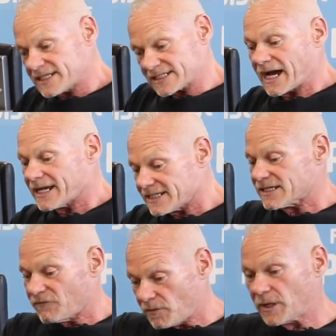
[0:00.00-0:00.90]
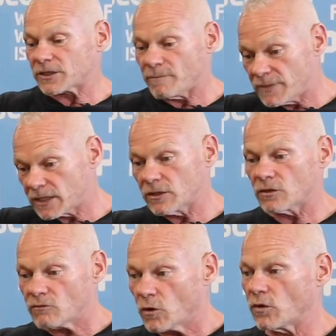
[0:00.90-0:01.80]
to start yourself about the middle of
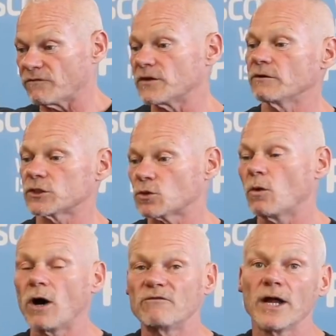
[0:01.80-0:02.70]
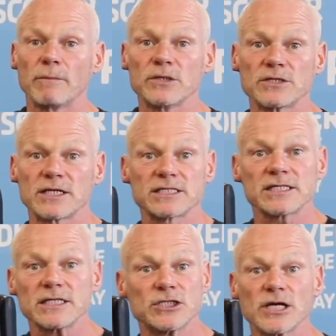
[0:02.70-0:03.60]
the road. If there are 12 numbers on the
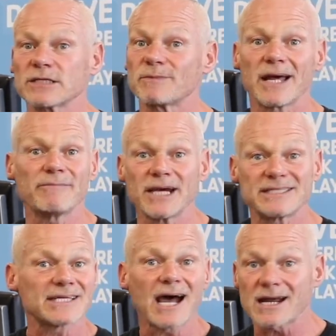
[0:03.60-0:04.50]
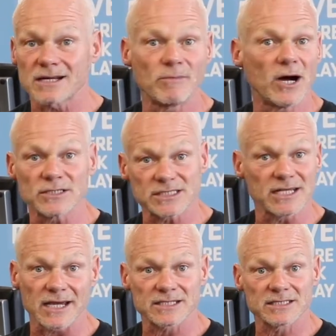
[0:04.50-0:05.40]
seat adjustment, I might start at about
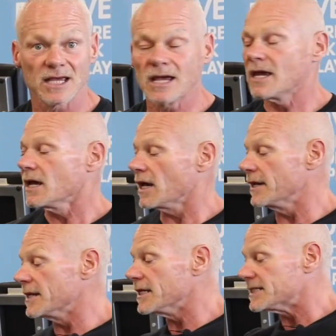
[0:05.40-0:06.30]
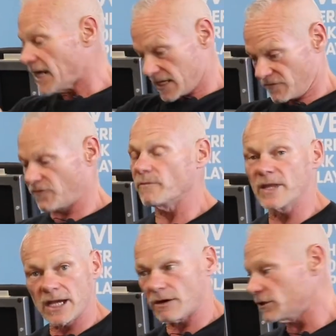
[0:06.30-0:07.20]
6 and then take it from
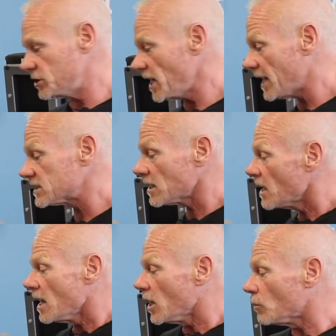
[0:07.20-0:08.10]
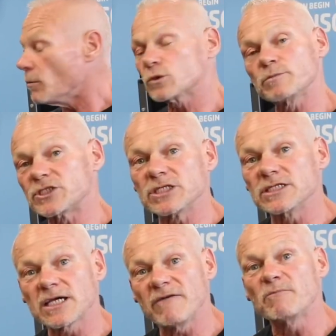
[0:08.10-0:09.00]
there, adjust. Most
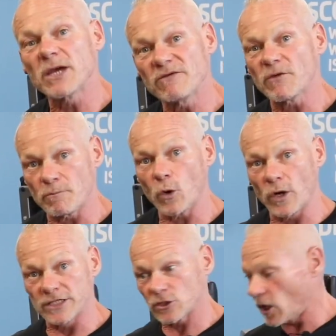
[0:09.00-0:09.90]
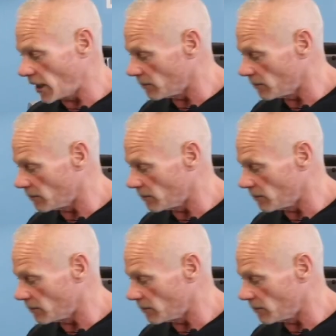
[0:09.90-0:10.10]
machines have pivot points on